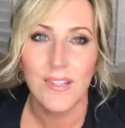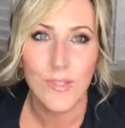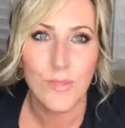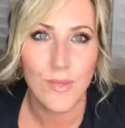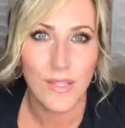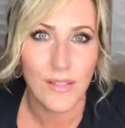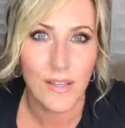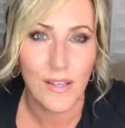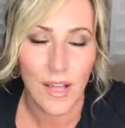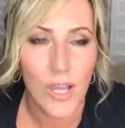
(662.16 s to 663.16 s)
So it's been
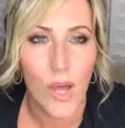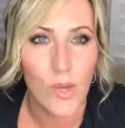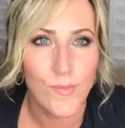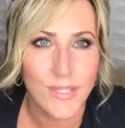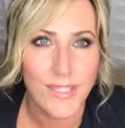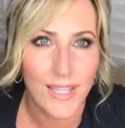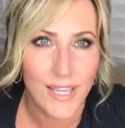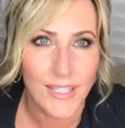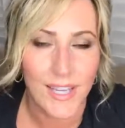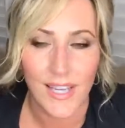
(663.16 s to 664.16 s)
a long, busy
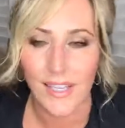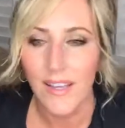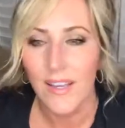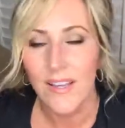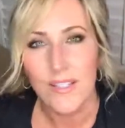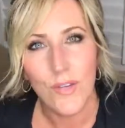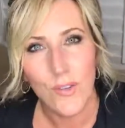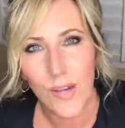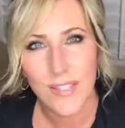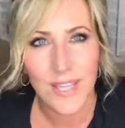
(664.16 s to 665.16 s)
day today. So if
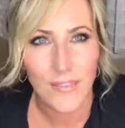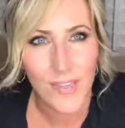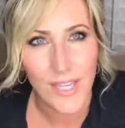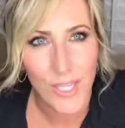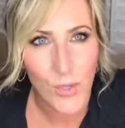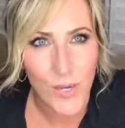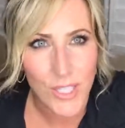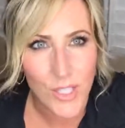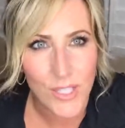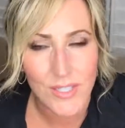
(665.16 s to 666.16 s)
you guys have any
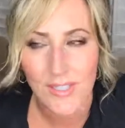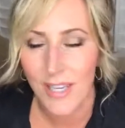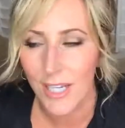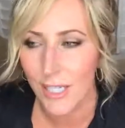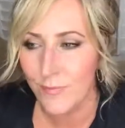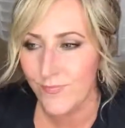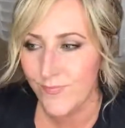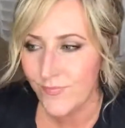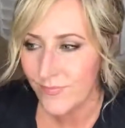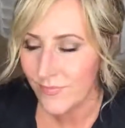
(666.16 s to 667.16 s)
questions,
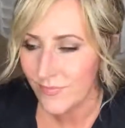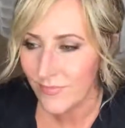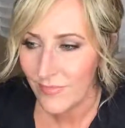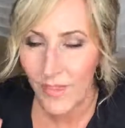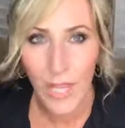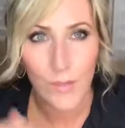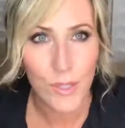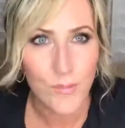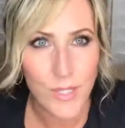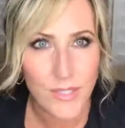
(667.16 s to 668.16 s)
I'm
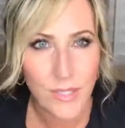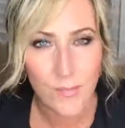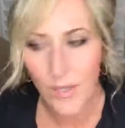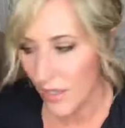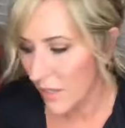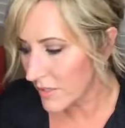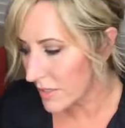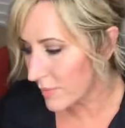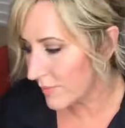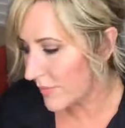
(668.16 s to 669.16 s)
going to put some
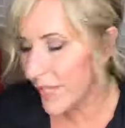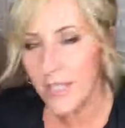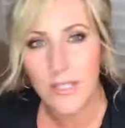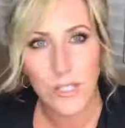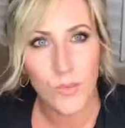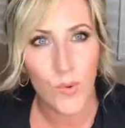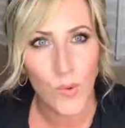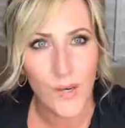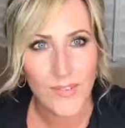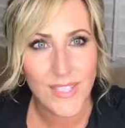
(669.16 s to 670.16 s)
things to
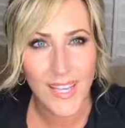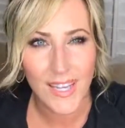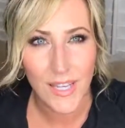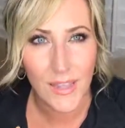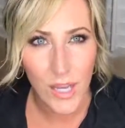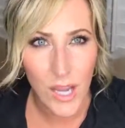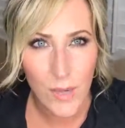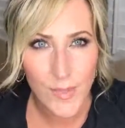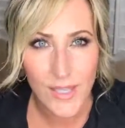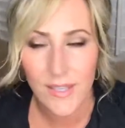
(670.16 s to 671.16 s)
support what I've said in the
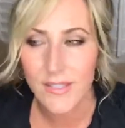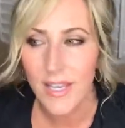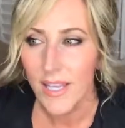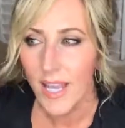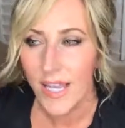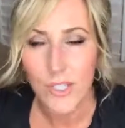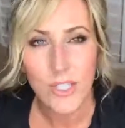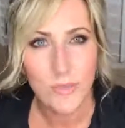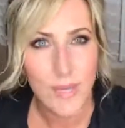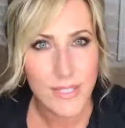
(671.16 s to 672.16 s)
comments, and
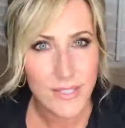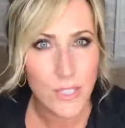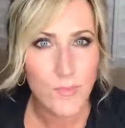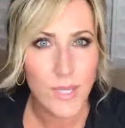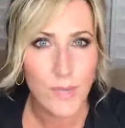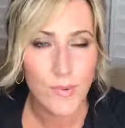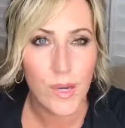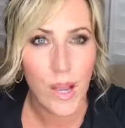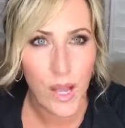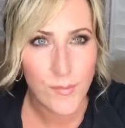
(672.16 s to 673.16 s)
just message me,
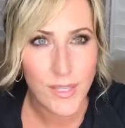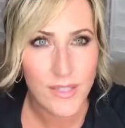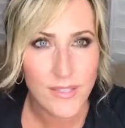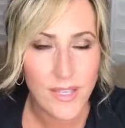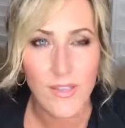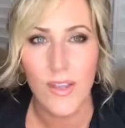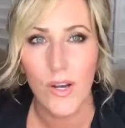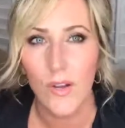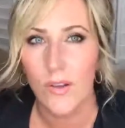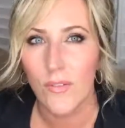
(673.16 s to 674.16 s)
put comments in
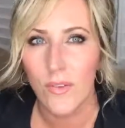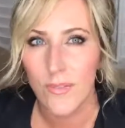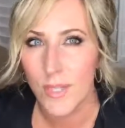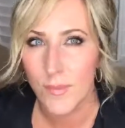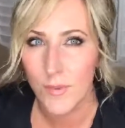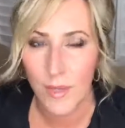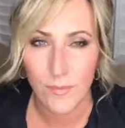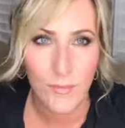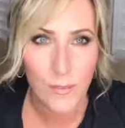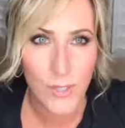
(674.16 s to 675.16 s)
there of something
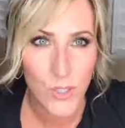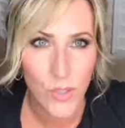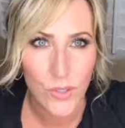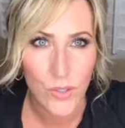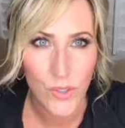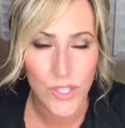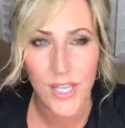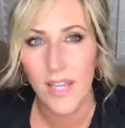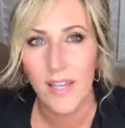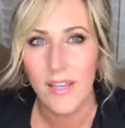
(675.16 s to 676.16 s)
that maybe you don't
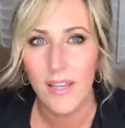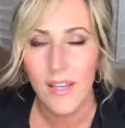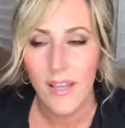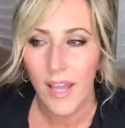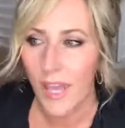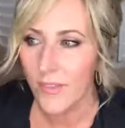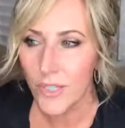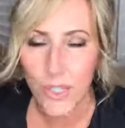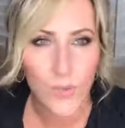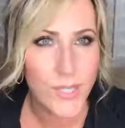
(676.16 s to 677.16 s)
understand, and
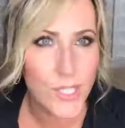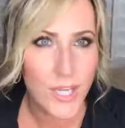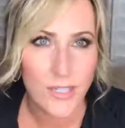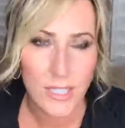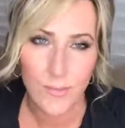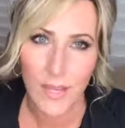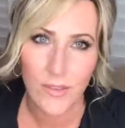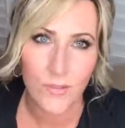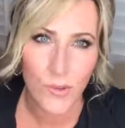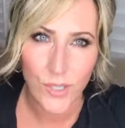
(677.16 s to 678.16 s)
then just reach out to
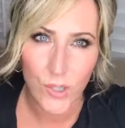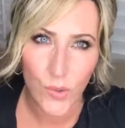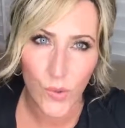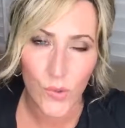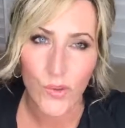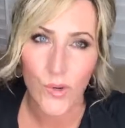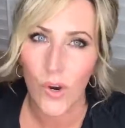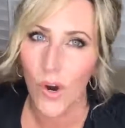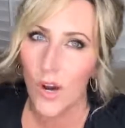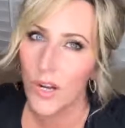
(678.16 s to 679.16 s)
Samantha. If you get your order in your
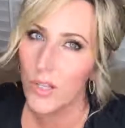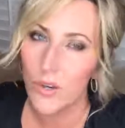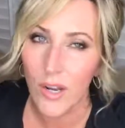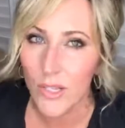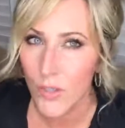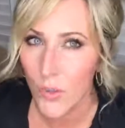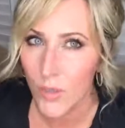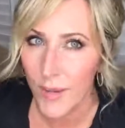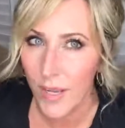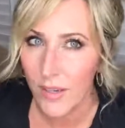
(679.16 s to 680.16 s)
car and you're not sure
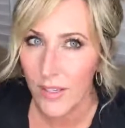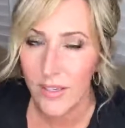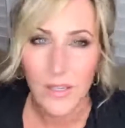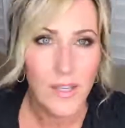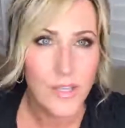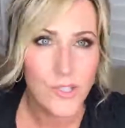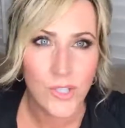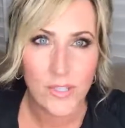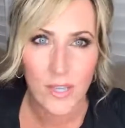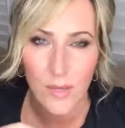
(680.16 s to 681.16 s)
about it,
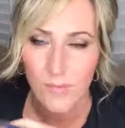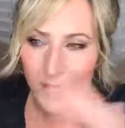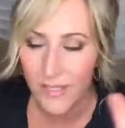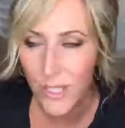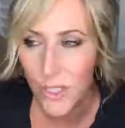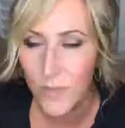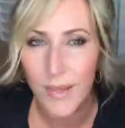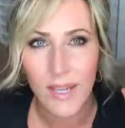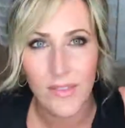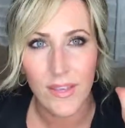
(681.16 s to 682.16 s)
just message
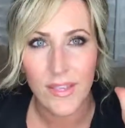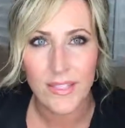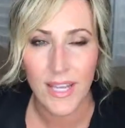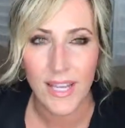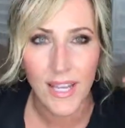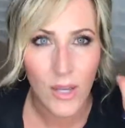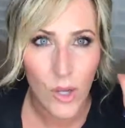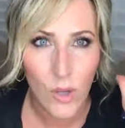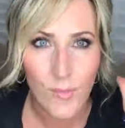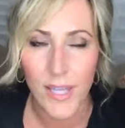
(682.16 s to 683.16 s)
Samantha and say
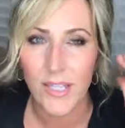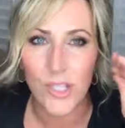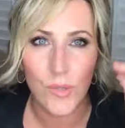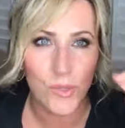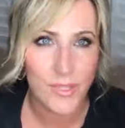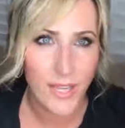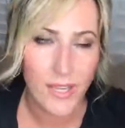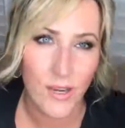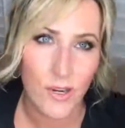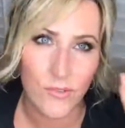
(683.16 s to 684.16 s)
help, and she will
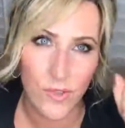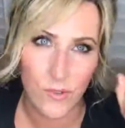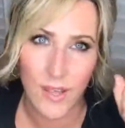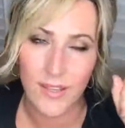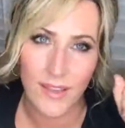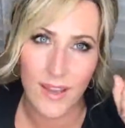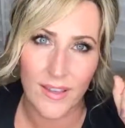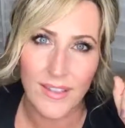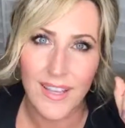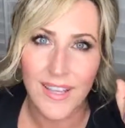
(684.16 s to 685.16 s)
take care of you like
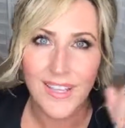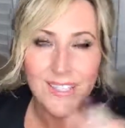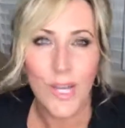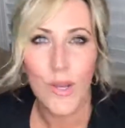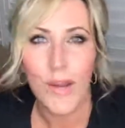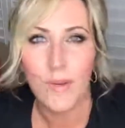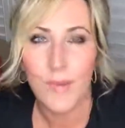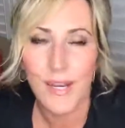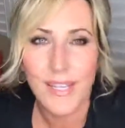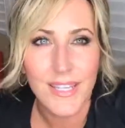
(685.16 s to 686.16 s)
that. So
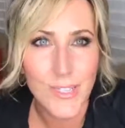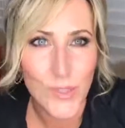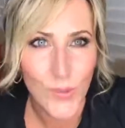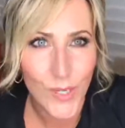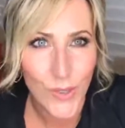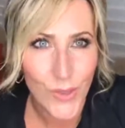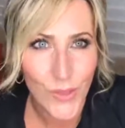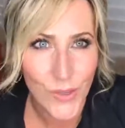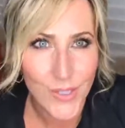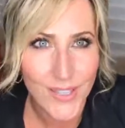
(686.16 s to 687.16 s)
everybody, enjoy your
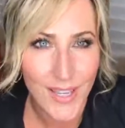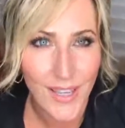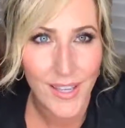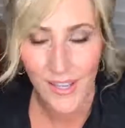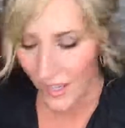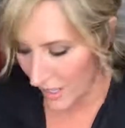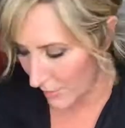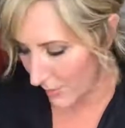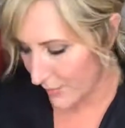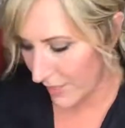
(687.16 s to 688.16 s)
Thursday.
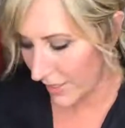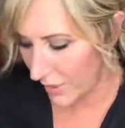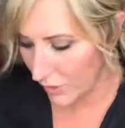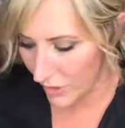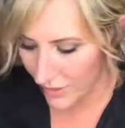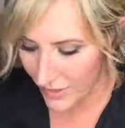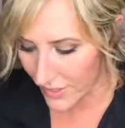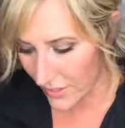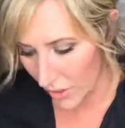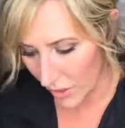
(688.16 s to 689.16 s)
I'm about to go cook
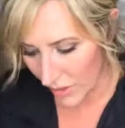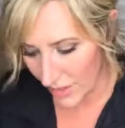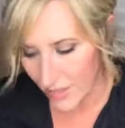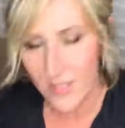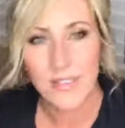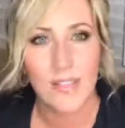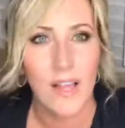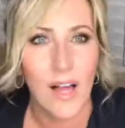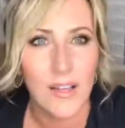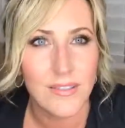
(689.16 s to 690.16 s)
dinner. It's 6
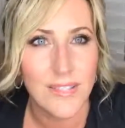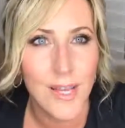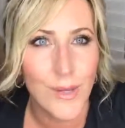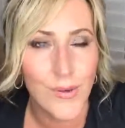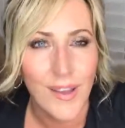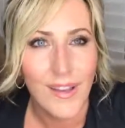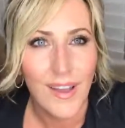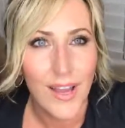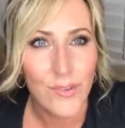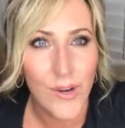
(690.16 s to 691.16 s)
o'clock. So
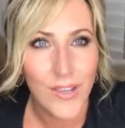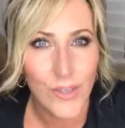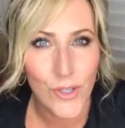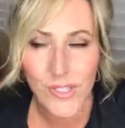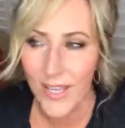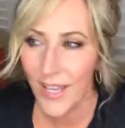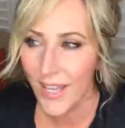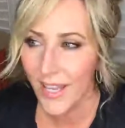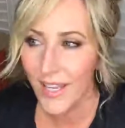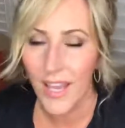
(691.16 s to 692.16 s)
have a great
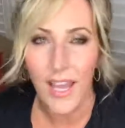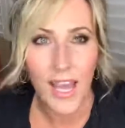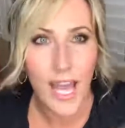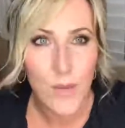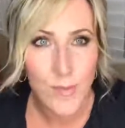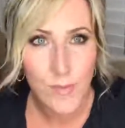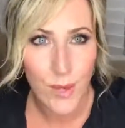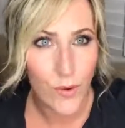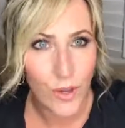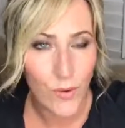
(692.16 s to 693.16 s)
Thursday and happy
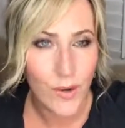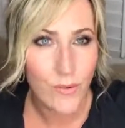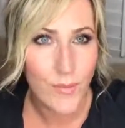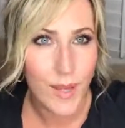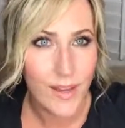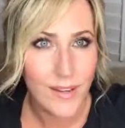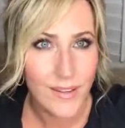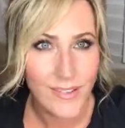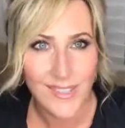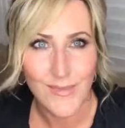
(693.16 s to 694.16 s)
BOGO,
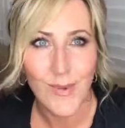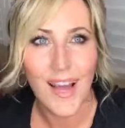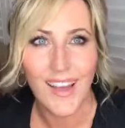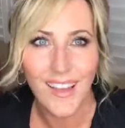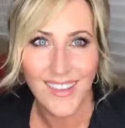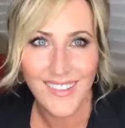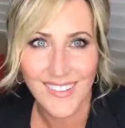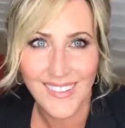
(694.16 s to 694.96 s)
everybody. Bye.